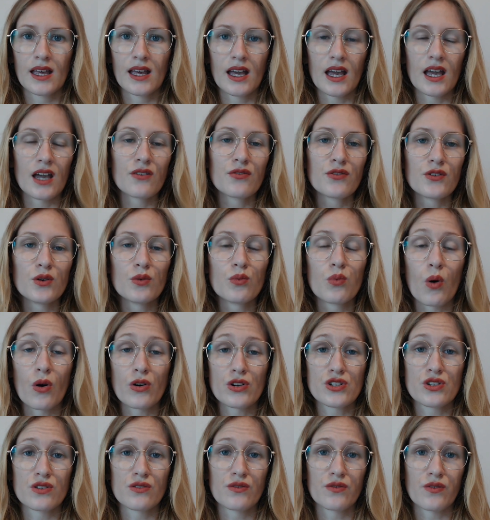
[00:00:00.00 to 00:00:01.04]
If you
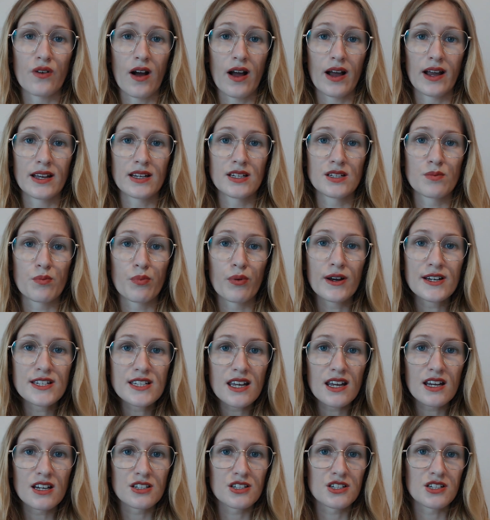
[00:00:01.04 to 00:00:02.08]
want to find
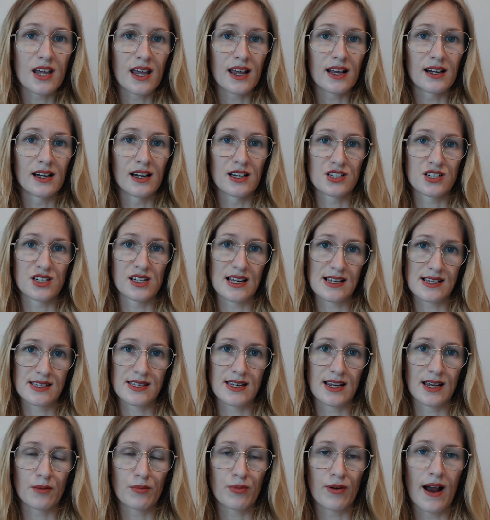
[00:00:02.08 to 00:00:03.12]
British English
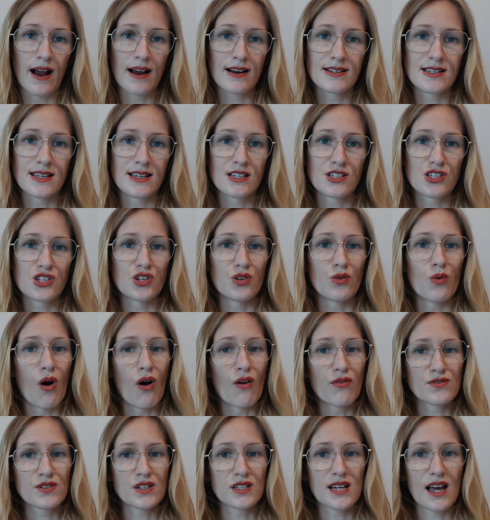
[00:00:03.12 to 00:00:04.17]
listening practice, you
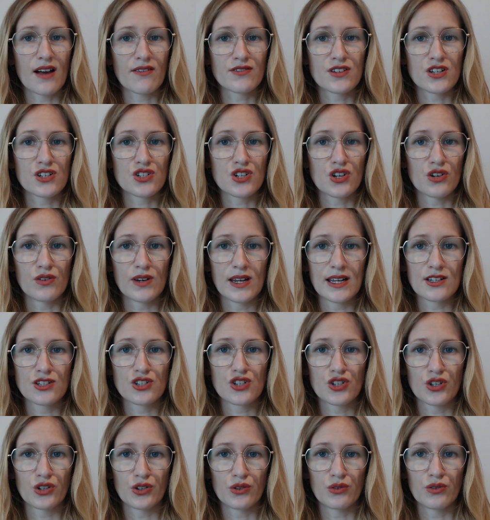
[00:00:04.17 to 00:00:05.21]
often have to tune
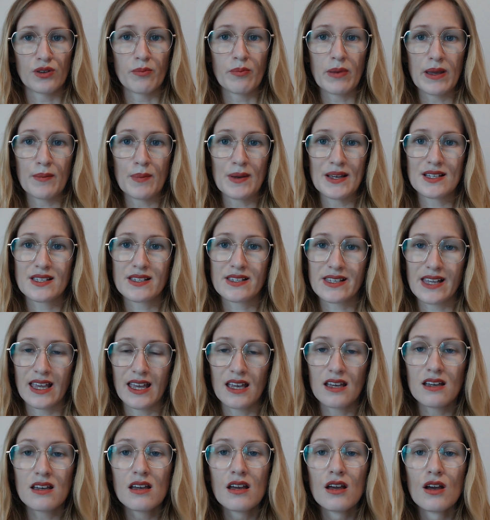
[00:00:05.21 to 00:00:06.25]
into the
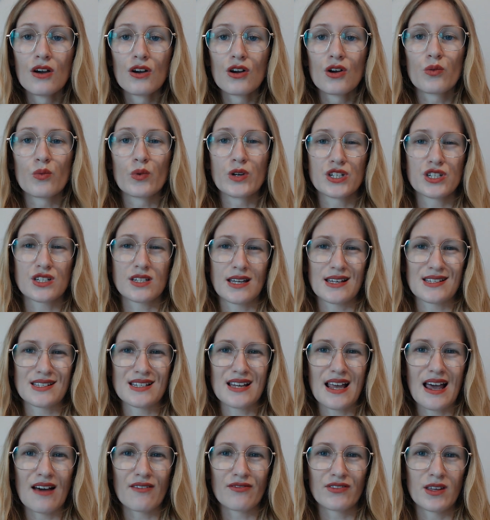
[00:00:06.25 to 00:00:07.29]
BBC, which
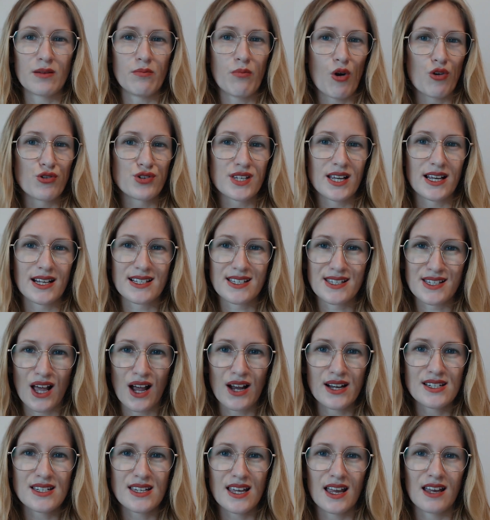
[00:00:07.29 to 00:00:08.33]
doesn't have the most
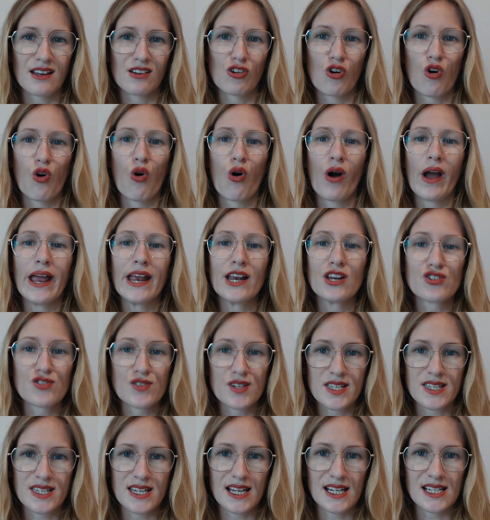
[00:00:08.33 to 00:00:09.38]
exciting or
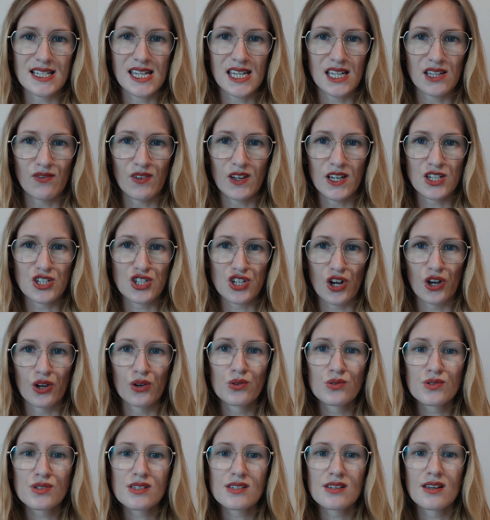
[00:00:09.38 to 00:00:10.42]
interesting TV
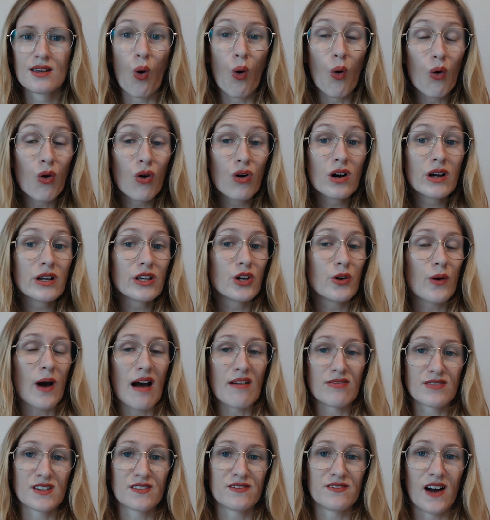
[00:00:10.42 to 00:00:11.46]
shows, or you
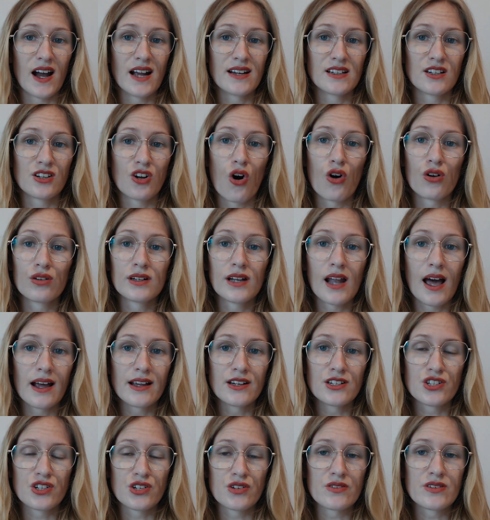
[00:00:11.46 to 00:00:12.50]
have to find an
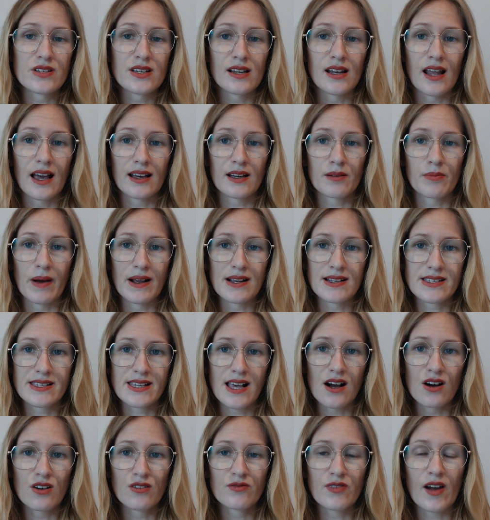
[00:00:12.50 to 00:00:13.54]
online tutor like
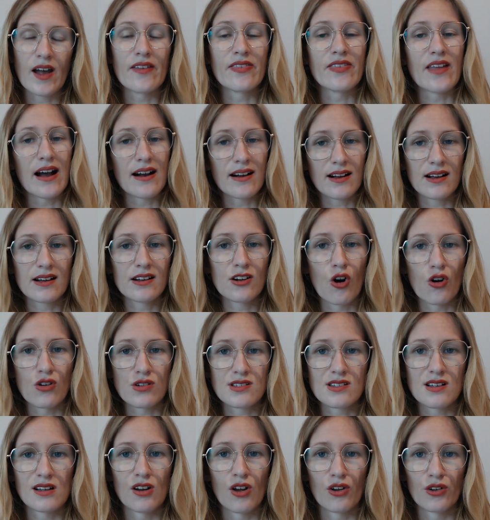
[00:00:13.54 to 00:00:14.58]
myself, and that can
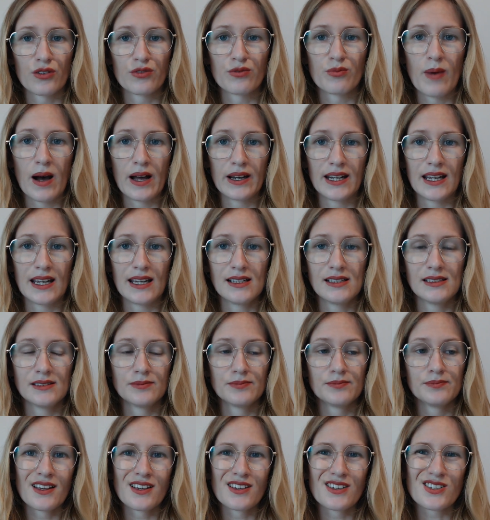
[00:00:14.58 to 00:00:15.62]
cost a lot of money.
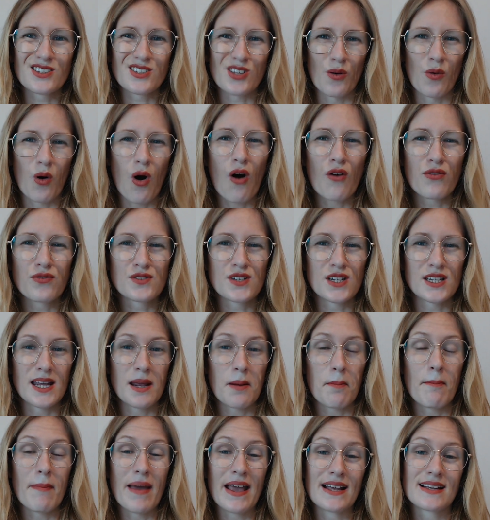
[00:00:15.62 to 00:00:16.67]
So often
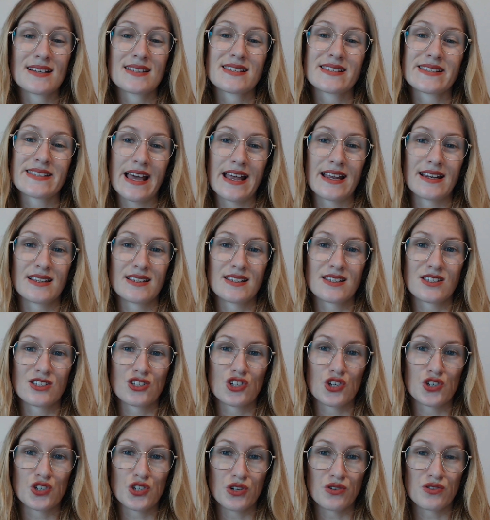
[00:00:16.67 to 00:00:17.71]
it makes sense
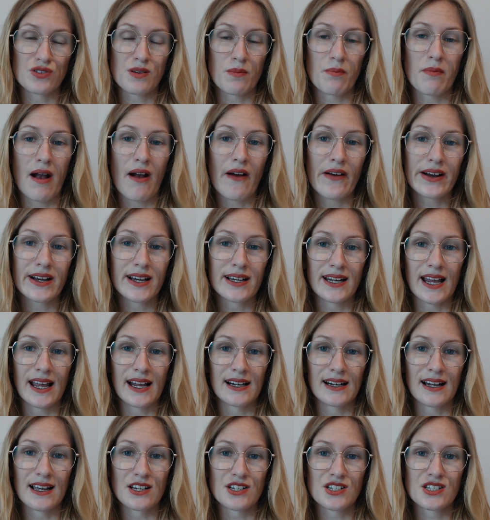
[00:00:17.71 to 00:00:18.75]
to choose American
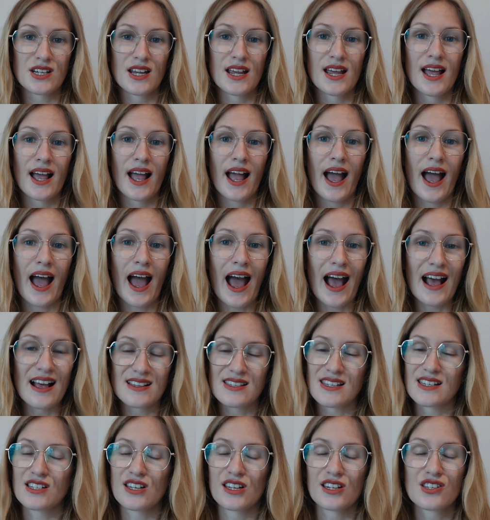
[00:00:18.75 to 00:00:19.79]
English
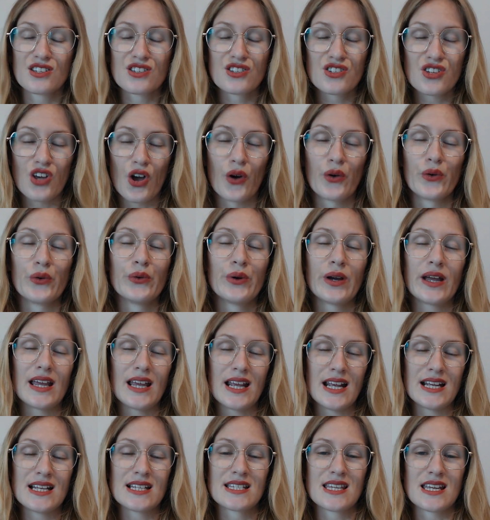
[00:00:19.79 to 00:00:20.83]
as it is so
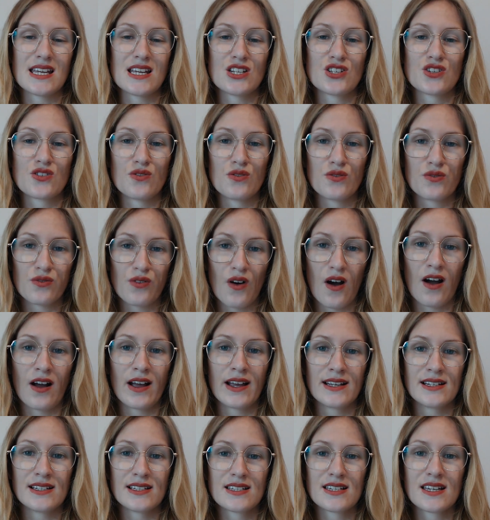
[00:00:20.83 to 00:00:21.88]
easy to
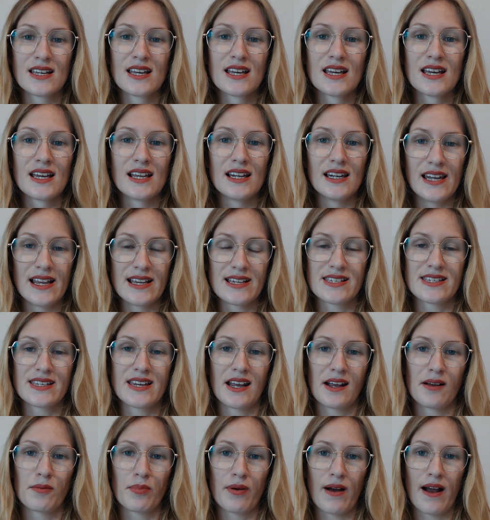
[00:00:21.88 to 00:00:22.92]
find
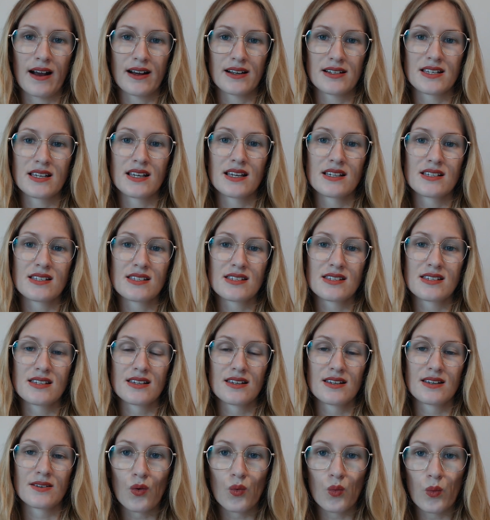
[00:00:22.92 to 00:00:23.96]
listening practice
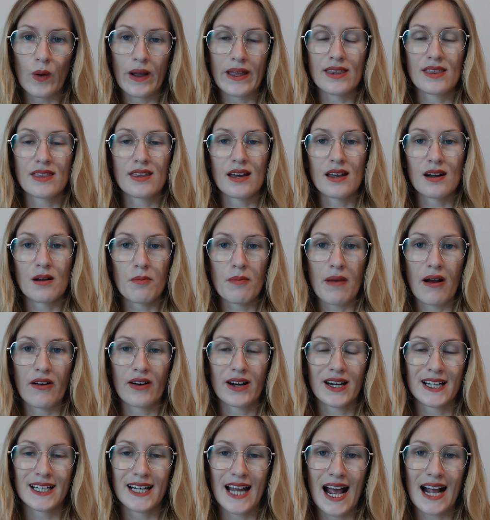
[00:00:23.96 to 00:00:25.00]
with an
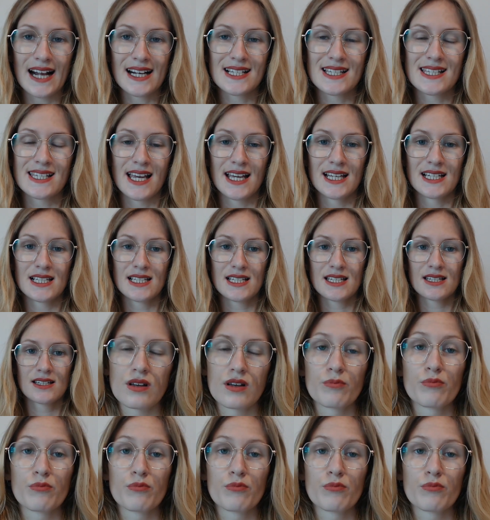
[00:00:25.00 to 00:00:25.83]
American accent.